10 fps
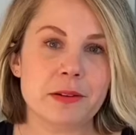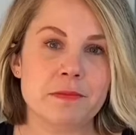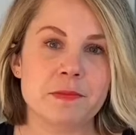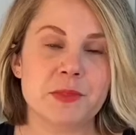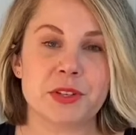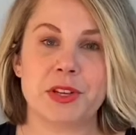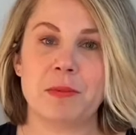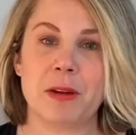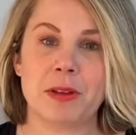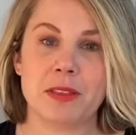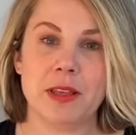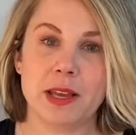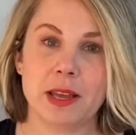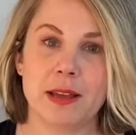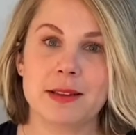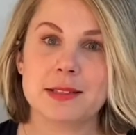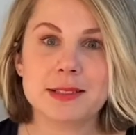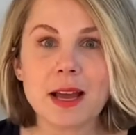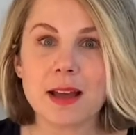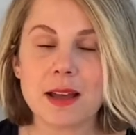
So you're probably thinking, duh,